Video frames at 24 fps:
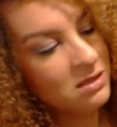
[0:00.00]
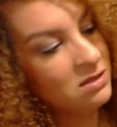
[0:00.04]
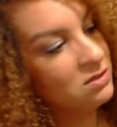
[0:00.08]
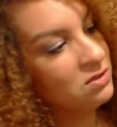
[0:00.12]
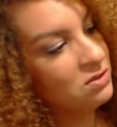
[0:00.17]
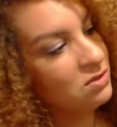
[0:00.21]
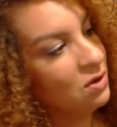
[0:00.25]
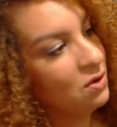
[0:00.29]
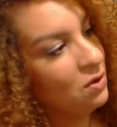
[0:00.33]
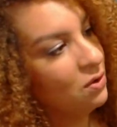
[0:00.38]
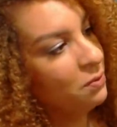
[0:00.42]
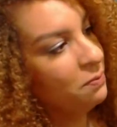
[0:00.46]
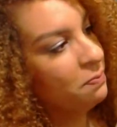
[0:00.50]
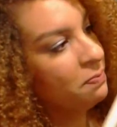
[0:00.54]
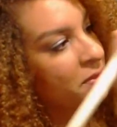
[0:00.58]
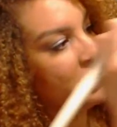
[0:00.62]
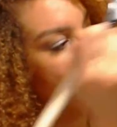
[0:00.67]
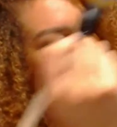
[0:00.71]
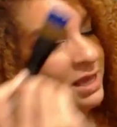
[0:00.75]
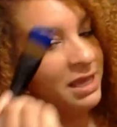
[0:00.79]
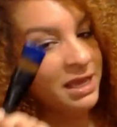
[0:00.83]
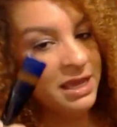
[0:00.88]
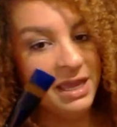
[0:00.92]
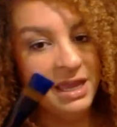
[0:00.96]
So
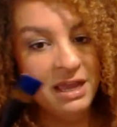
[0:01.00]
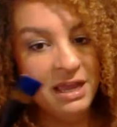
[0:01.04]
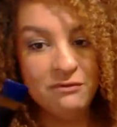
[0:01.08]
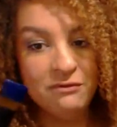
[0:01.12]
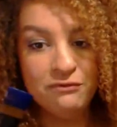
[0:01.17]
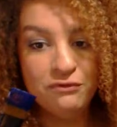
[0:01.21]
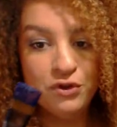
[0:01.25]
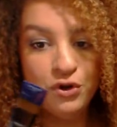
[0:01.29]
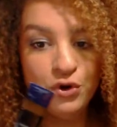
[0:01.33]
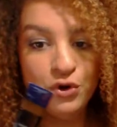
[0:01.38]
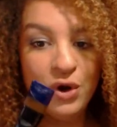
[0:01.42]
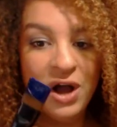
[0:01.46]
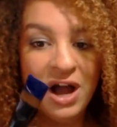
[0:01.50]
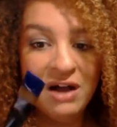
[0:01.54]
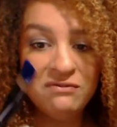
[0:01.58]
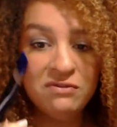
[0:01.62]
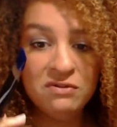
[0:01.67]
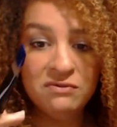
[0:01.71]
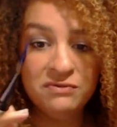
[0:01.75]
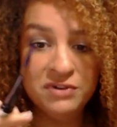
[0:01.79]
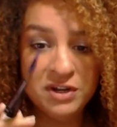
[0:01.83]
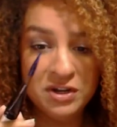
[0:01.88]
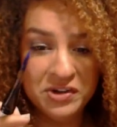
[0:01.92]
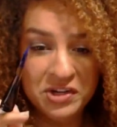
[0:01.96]
if you don't have
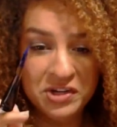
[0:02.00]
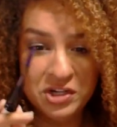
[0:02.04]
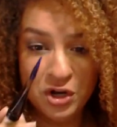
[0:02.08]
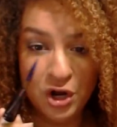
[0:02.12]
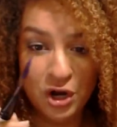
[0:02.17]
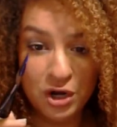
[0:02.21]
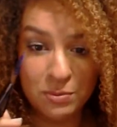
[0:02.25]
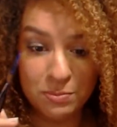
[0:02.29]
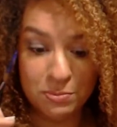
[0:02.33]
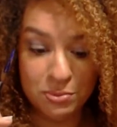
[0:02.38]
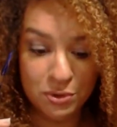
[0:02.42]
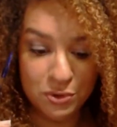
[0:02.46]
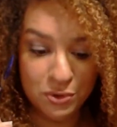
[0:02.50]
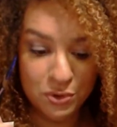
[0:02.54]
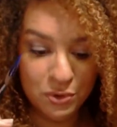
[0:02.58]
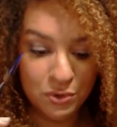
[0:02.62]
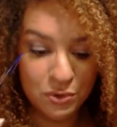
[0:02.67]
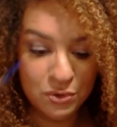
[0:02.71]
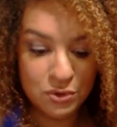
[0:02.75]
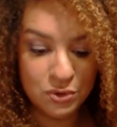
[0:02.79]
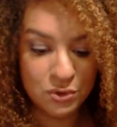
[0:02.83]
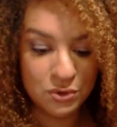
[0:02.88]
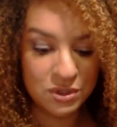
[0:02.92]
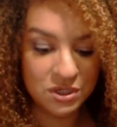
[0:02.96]
a very dark
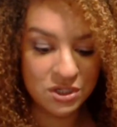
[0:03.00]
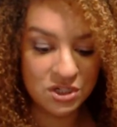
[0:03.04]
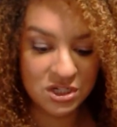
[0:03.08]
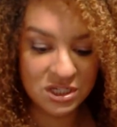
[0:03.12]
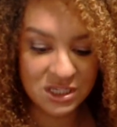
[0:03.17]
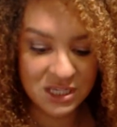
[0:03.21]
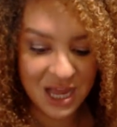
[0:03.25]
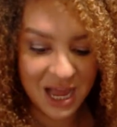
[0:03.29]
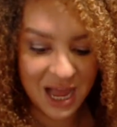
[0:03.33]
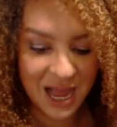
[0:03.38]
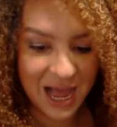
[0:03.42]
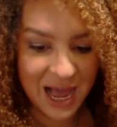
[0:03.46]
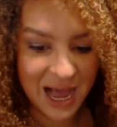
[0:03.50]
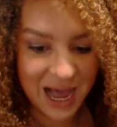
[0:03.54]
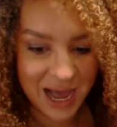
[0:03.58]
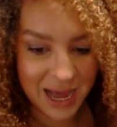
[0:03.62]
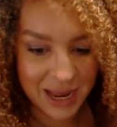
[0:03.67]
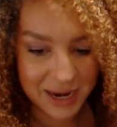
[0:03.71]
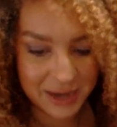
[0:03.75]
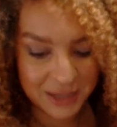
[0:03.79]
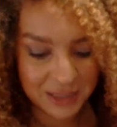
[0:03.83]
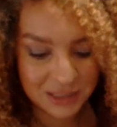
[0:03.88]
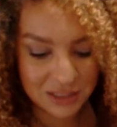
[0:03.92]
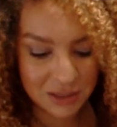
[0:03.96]
blue, you can just
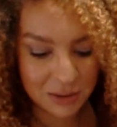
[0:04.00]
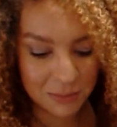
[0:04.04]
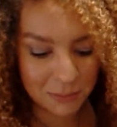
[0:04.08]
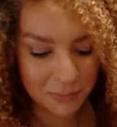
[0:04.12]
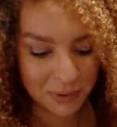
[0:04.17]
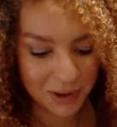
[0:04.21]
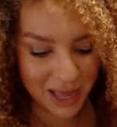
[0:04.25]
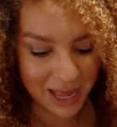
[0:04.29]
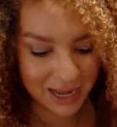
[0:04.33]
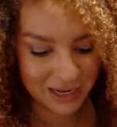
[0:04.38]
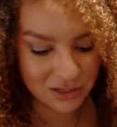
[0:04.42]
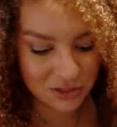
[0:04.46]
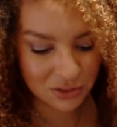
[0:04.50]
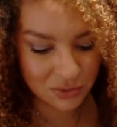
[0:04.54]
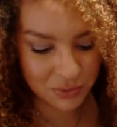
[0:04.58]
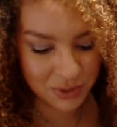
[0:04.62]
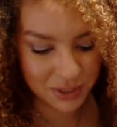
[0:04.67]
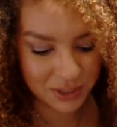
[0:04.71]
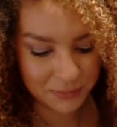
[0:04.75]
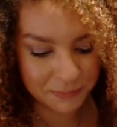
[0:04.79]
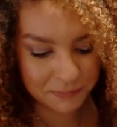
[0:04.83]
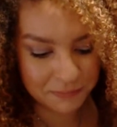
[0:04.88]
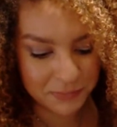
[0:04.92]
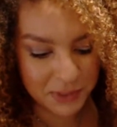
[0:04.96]
add some black to
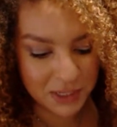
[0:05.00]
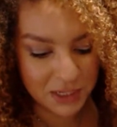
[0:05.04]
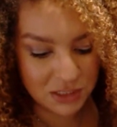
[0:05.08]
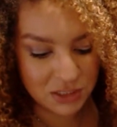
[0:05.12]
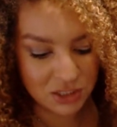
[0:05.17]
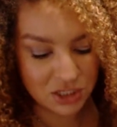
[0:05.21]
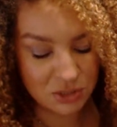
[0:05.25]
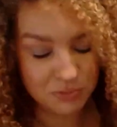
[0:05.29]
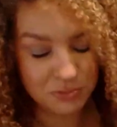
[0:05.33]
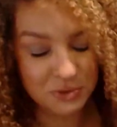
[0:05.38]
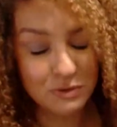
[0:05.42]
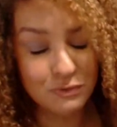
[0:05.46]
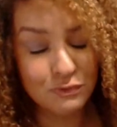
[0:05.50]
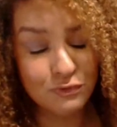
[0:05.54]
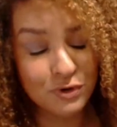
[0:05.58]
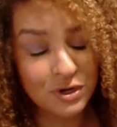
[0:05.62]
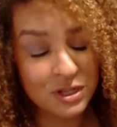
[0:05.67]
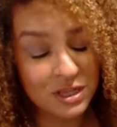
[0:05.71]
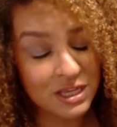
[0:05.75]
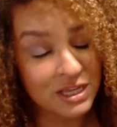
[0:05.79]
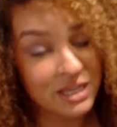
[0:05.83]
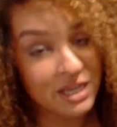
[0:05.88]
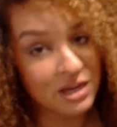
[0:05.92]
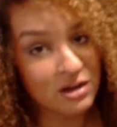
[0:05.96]
it. Just be
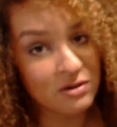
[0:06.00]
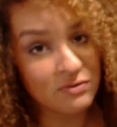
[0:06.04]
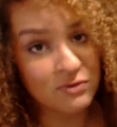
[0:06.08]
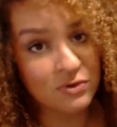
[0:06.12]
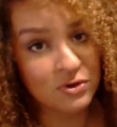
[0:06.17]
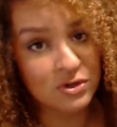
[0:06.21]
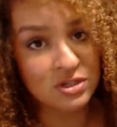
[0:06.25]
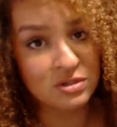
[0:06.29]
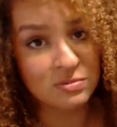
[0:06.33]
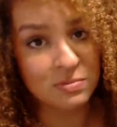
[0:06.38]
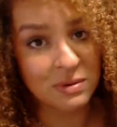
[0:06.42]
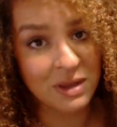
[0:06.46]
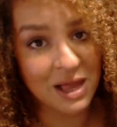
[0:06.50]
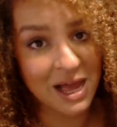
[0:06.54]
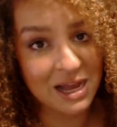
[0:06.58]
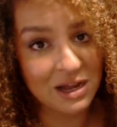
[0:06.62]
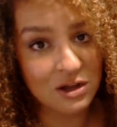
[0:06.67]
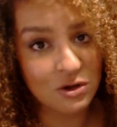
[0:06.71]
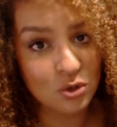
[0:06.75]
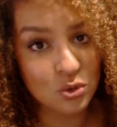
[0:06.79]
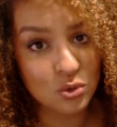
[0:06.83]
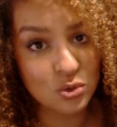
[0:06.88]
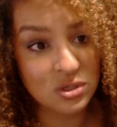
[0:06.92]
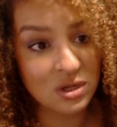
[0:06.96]
really careful because
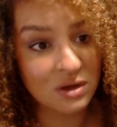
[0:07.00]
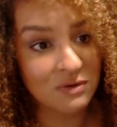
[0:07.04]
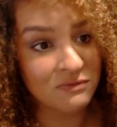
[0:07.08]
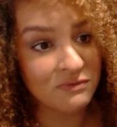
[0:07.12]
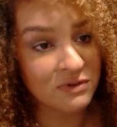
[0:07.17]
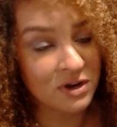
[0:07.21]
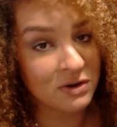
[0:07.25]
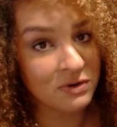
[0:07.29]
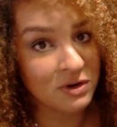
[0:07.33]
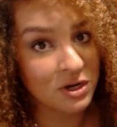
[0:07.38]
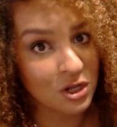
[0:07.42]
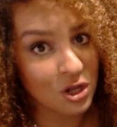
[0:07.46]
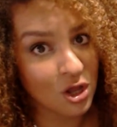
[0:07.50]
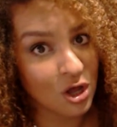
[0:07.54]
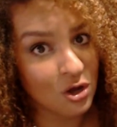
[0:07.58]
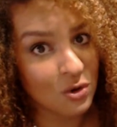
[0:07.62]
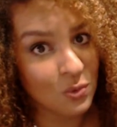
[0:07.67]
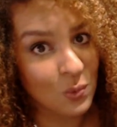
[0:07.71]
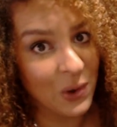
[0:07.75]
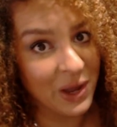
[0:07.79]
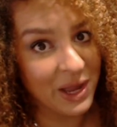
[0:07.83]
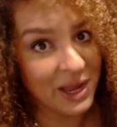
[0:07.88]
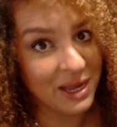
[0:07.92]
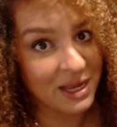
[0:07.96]
black goes a very
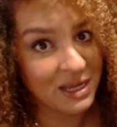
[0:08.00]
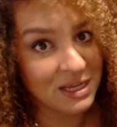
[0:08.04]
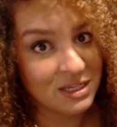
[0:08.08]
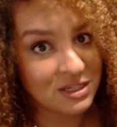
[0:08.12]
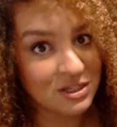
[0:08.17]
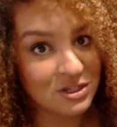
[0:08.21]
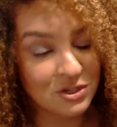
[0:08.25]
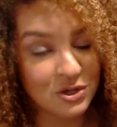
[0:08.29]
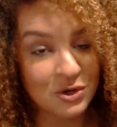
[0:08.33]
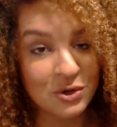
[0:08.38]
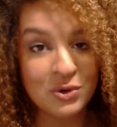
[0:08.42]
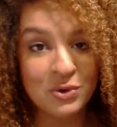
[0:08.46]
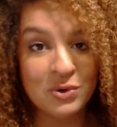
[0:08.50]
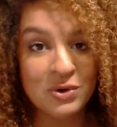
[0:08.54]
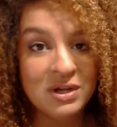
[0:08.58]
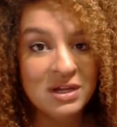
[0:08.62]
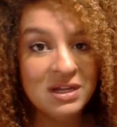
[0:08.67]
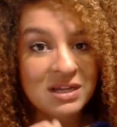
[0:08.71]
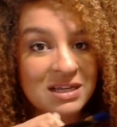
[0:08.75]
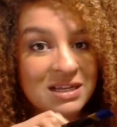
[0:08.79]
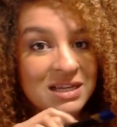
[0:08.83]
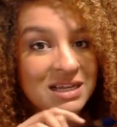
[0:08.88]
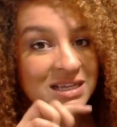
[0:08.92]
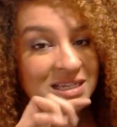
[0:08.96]
long way. So
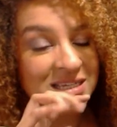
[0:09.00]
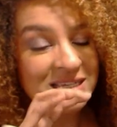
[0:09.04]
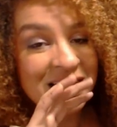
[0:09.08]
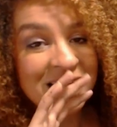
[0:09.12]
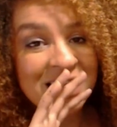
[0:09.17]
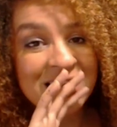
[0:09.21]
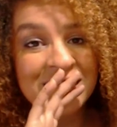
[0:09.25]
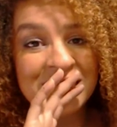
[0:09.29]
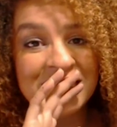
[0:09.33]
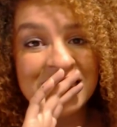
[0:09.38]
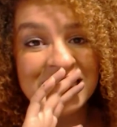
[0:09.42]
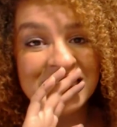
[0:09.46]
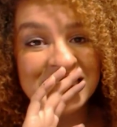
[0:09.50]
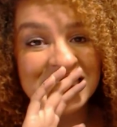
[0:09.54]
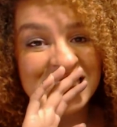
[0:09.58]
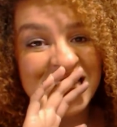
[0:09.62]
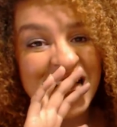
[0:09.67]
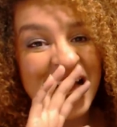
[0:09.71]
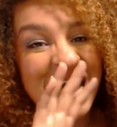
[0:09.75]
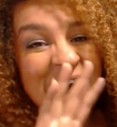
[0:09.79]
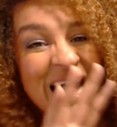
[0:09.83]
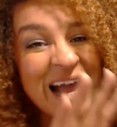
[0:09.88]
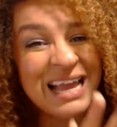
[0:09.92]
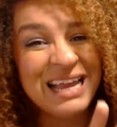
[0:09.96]
it's like the
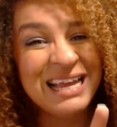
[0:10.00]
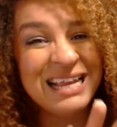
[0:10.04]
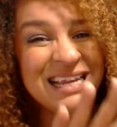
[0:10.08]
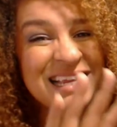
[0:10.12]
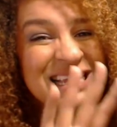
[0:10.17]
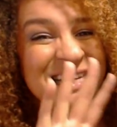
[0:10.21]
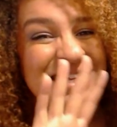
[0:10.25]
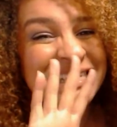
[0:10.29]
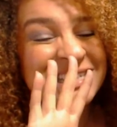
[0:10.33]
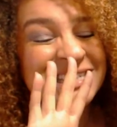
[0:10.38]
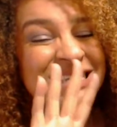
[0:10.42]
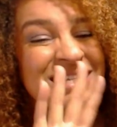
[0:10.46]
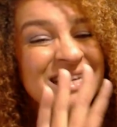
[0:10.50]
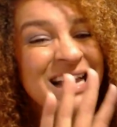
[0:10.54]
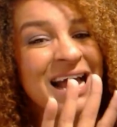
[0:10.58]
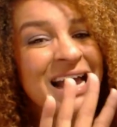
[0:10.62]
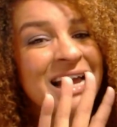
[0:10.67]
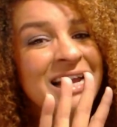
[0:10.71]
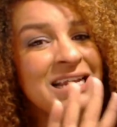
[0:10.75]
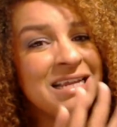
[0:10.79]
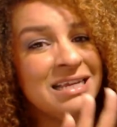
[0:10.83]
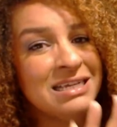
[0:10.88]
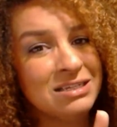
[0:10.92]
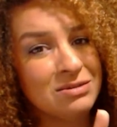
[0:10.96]
tiniest
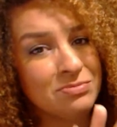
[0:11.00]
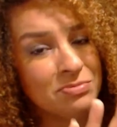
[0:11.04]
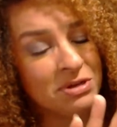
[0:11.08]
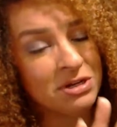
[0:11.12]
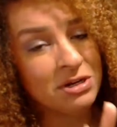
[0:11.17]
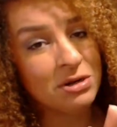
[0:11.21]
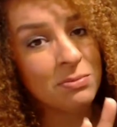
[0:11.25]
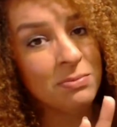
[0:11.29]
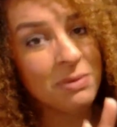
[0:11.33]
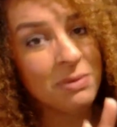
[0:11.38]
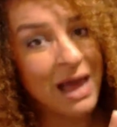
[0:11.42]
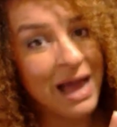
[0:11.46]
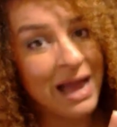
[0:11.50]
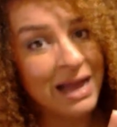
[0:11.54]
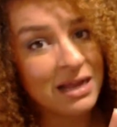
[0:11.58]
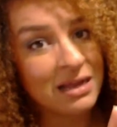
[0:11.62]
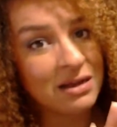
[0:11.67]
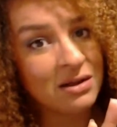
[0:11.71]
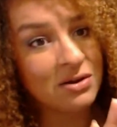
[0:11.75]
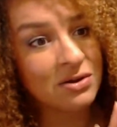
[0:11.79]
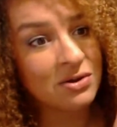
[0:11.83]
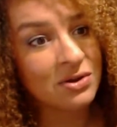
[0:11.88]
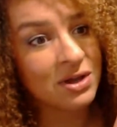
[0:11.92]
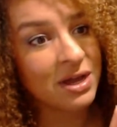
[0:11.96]
bit of
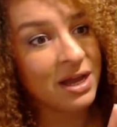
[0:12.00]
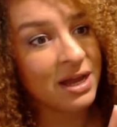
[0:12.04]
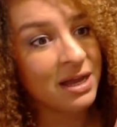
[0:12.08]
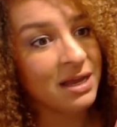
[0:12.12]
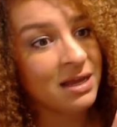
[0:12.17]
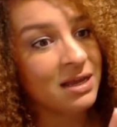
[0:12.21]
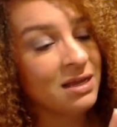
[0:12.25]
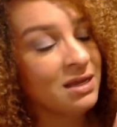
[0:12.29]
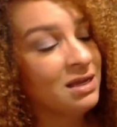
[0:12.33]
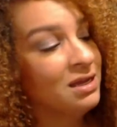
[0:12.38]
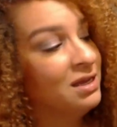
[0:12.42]
black, okay?